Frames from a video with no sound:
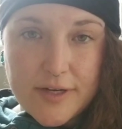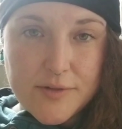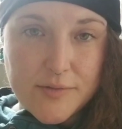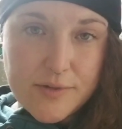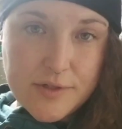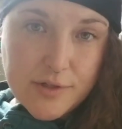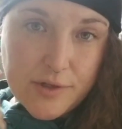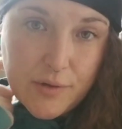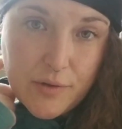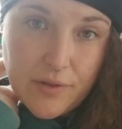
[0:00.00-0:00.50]
crust
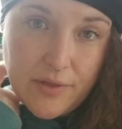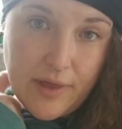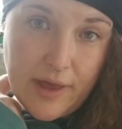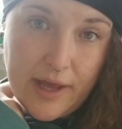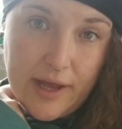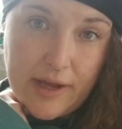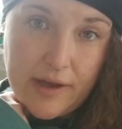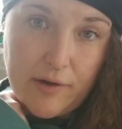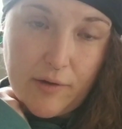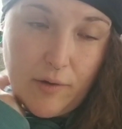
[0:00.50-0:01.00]
was too
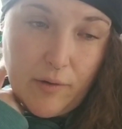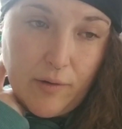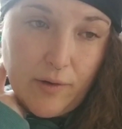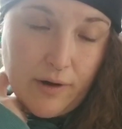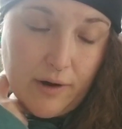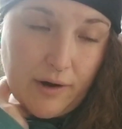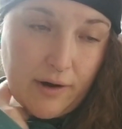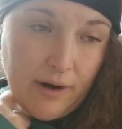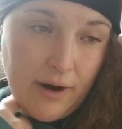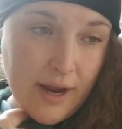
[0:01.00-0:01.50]
thick,
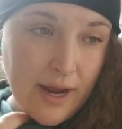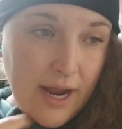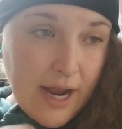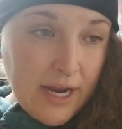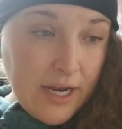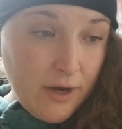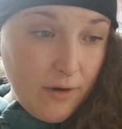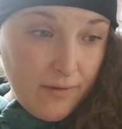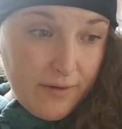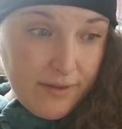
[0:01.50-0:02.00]
or
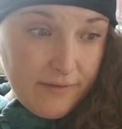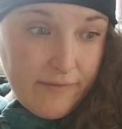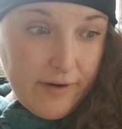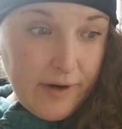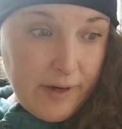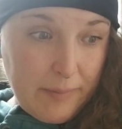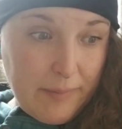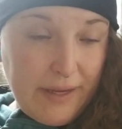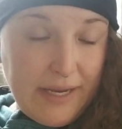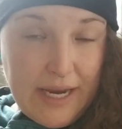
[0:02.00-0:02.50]
in the
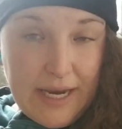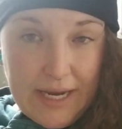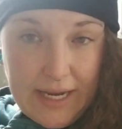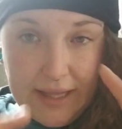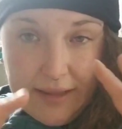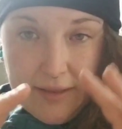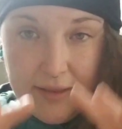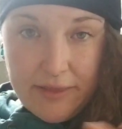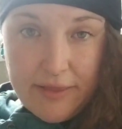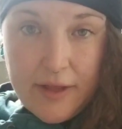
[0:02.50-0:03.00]
very
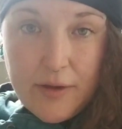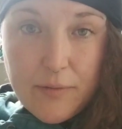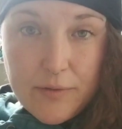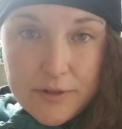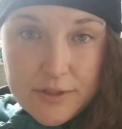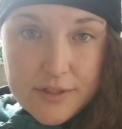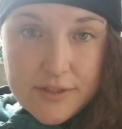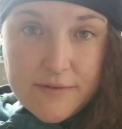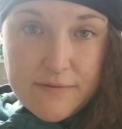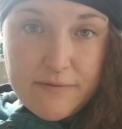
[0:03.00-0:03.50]
beginning the thing
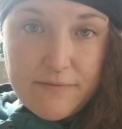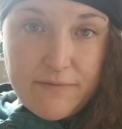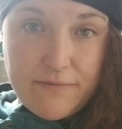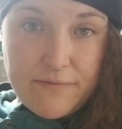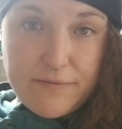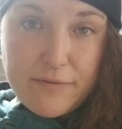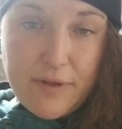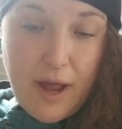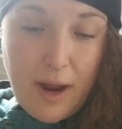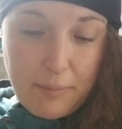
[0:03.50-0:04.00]
would just
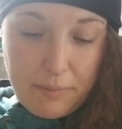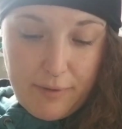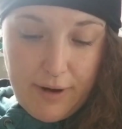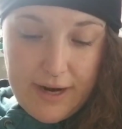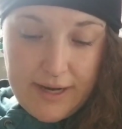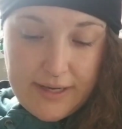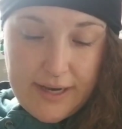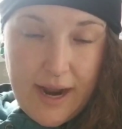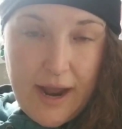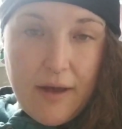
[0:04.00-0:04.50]
flop
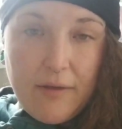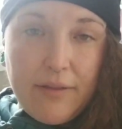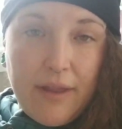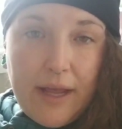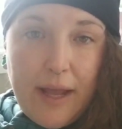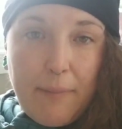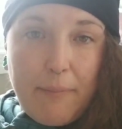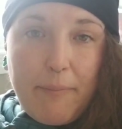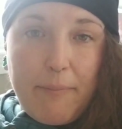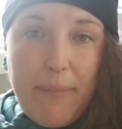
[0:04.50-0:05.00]
right down
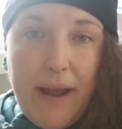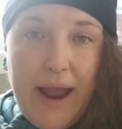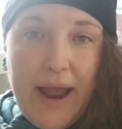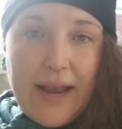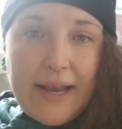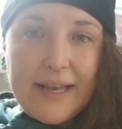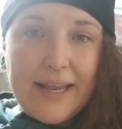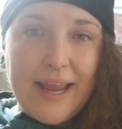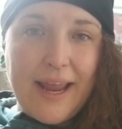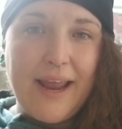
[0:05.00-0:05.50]
like a
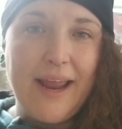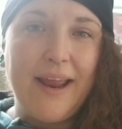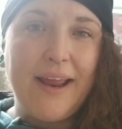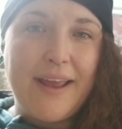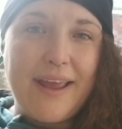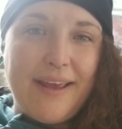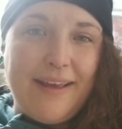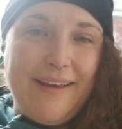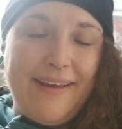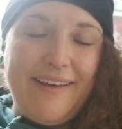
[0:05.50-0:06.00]

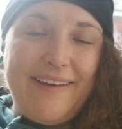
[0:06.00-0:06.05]
pancake.